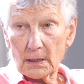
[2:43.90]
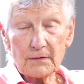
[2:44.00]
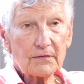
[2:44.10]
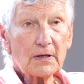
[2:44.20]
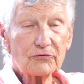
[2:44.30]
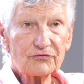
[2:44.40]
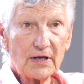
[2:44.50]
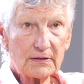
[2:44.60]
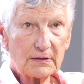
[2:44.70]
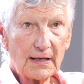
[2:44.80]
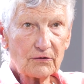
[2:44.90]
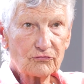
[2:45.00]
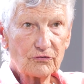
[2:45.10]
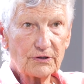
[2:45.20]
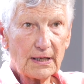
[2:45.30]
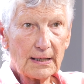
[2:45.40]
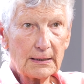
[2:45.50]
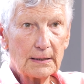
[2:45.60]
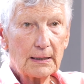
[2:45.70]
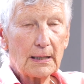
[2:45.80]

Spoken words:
I think I stayed an extra day.